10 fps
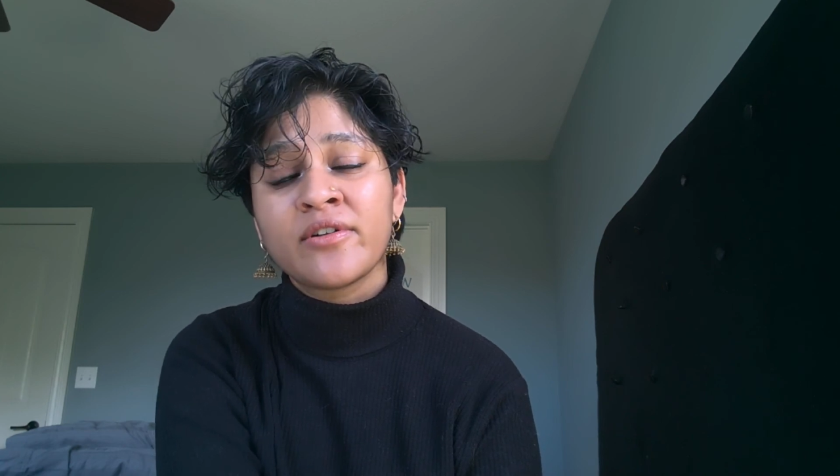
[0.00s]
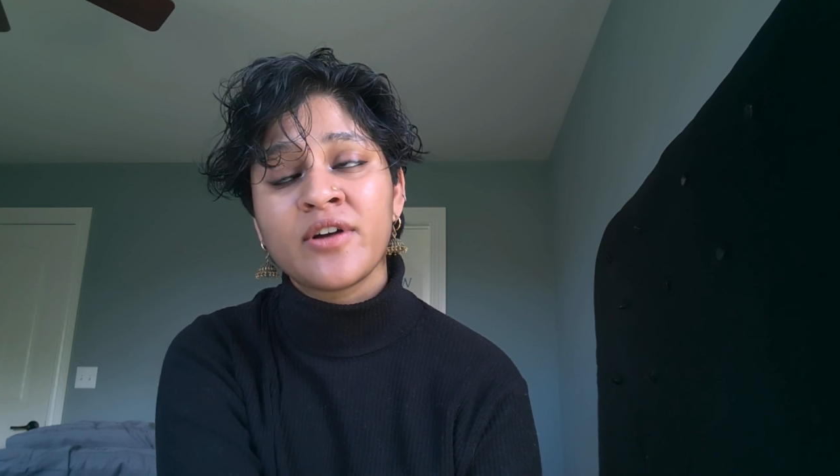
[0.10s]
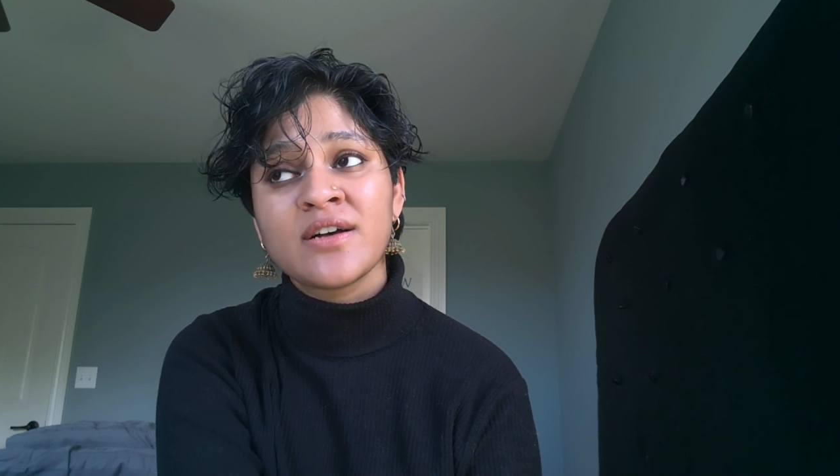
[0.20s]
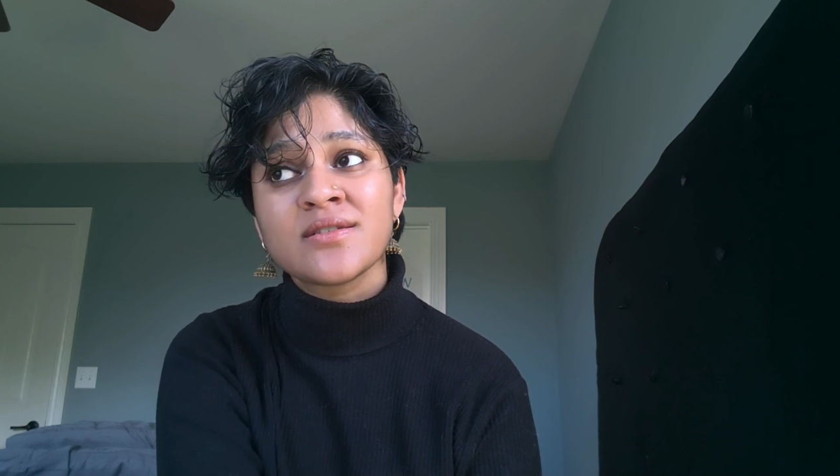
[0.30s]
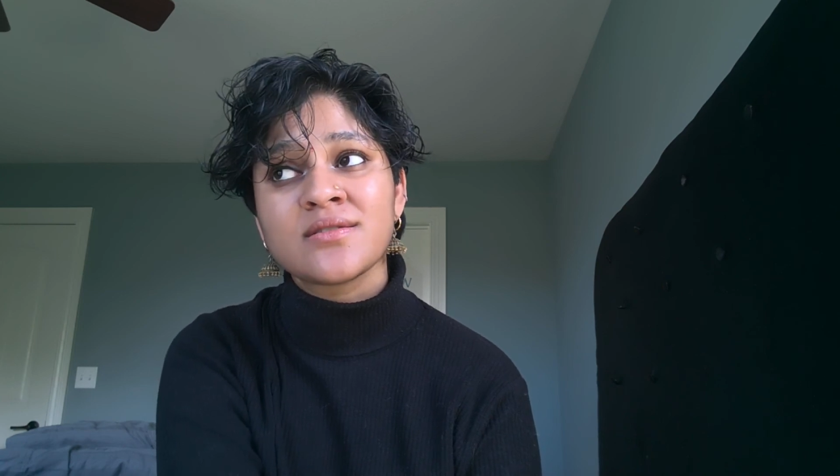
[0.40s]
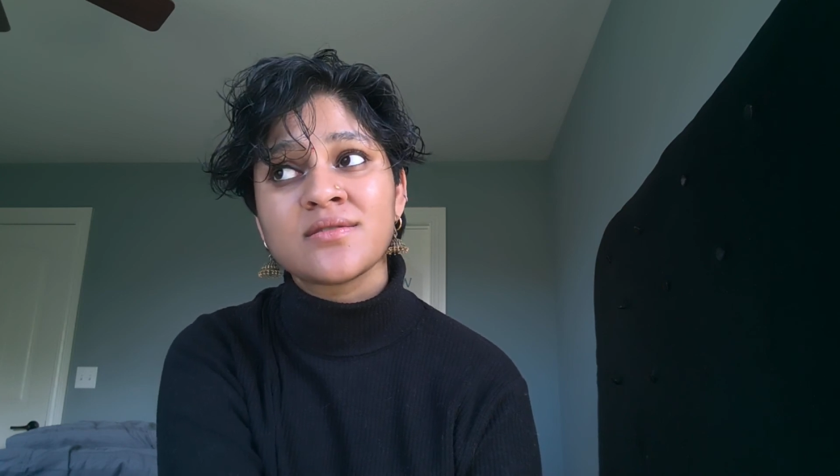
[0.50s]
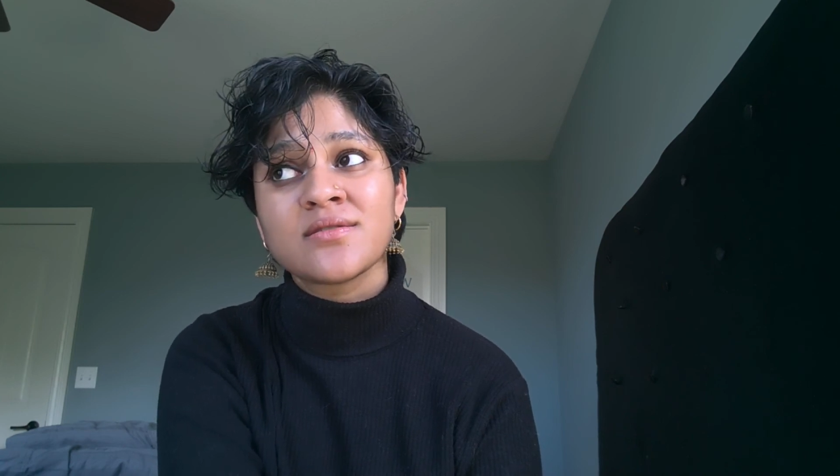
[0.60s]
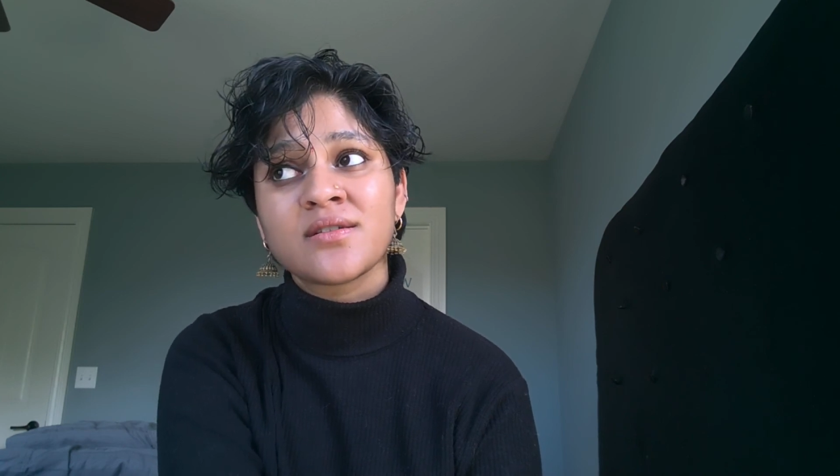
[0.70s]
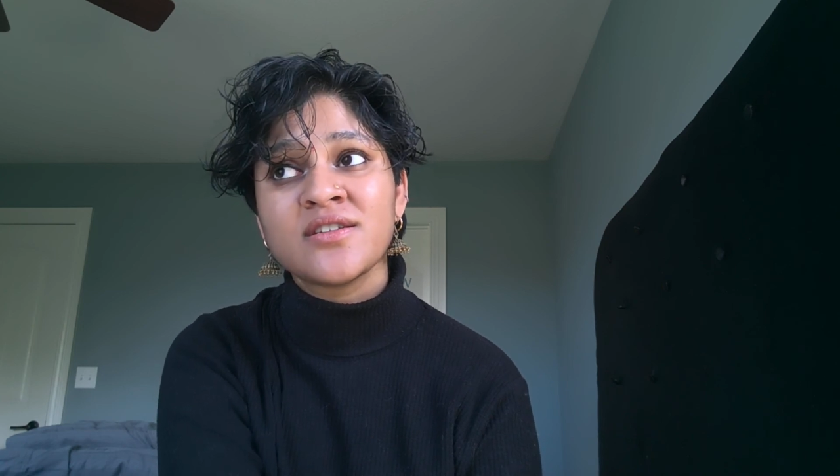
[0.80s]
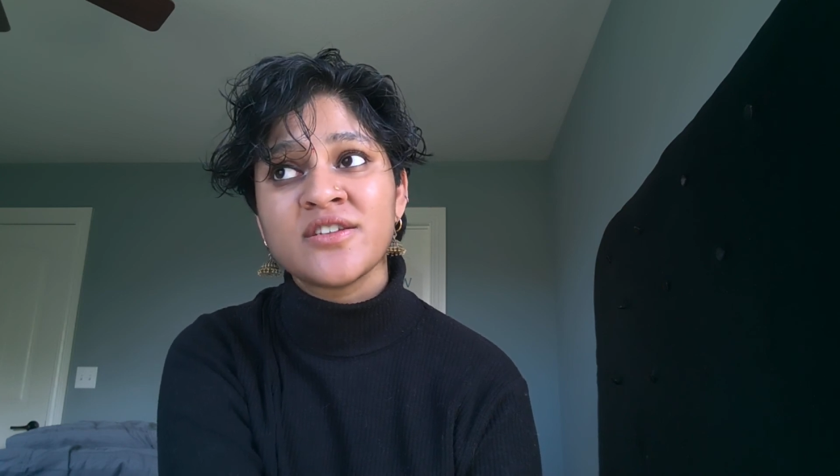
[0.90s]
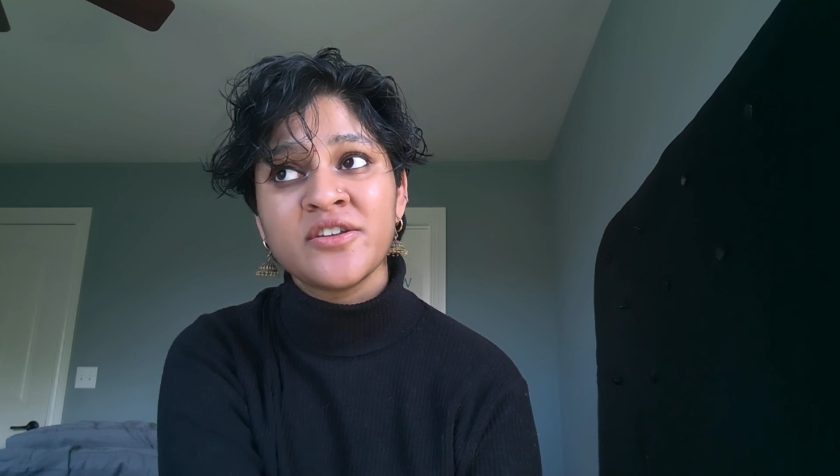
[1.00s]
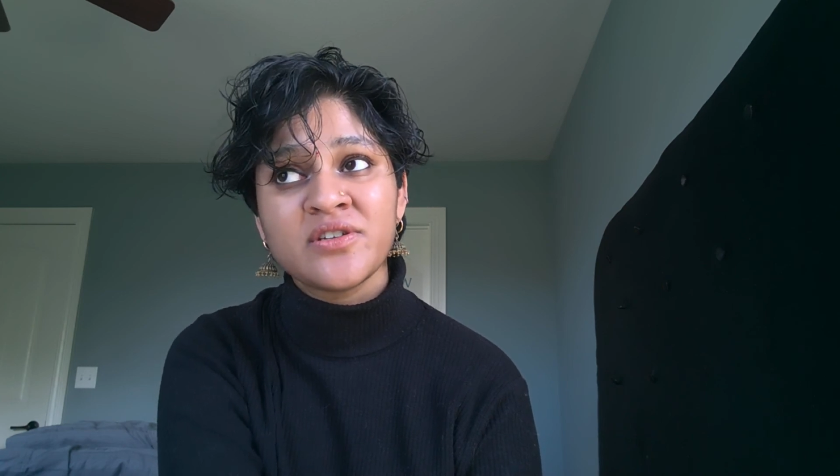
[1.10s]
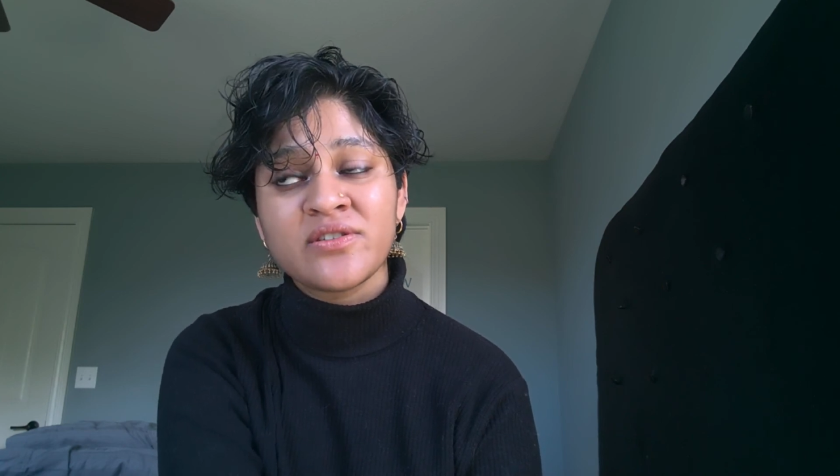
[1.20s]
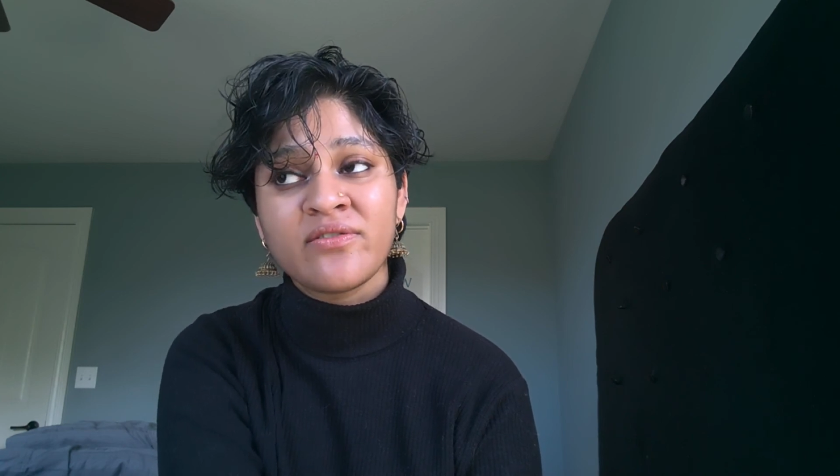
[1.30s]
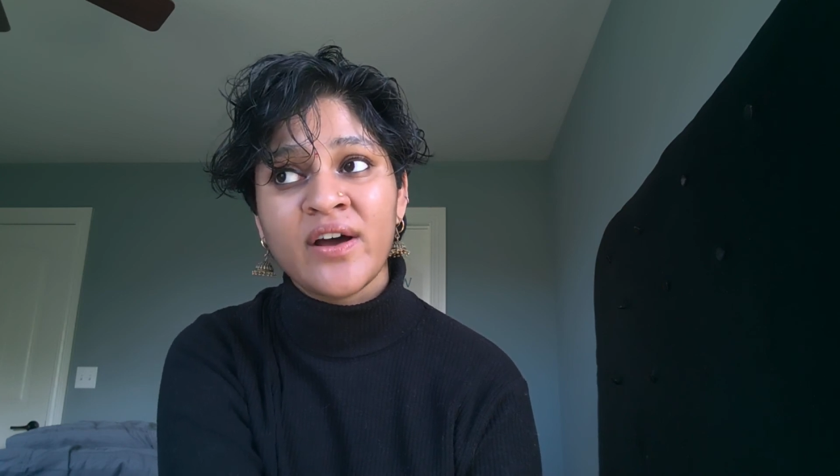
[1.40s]
arrest, continue
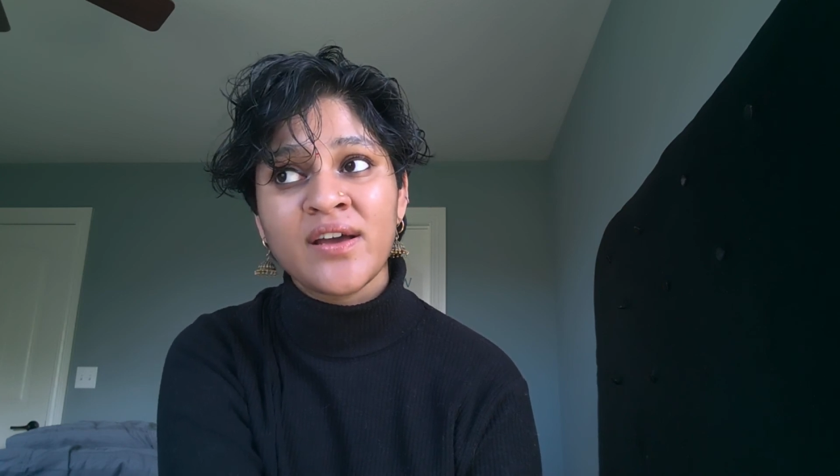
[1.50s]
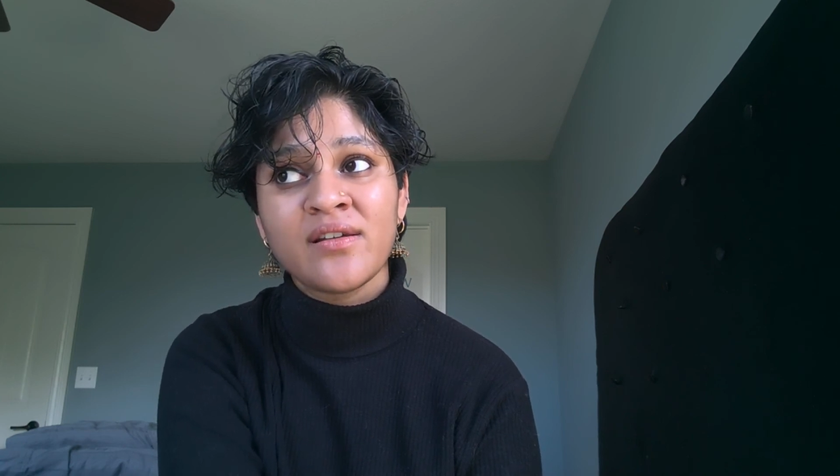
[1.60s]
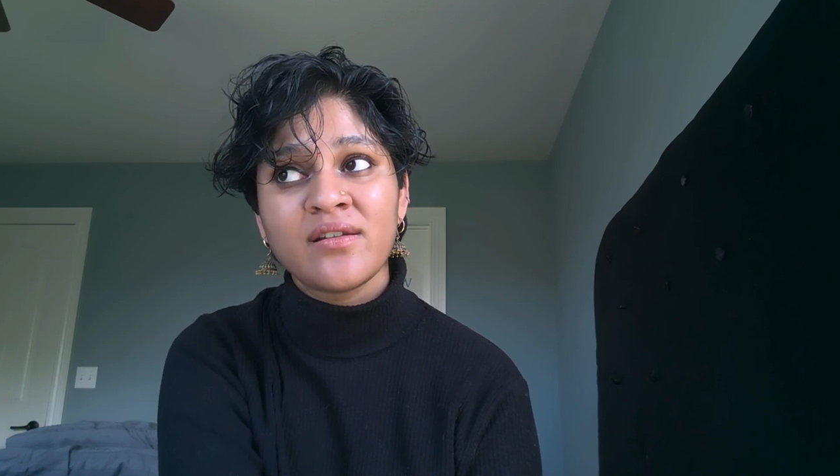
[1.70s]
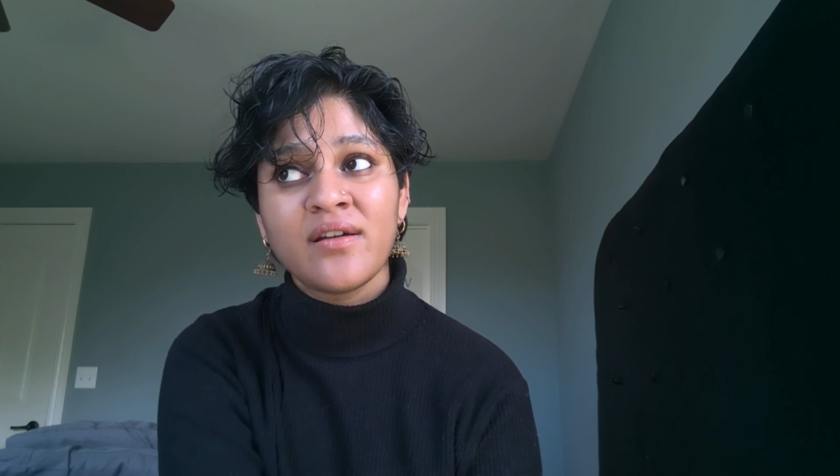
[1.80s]
to fight,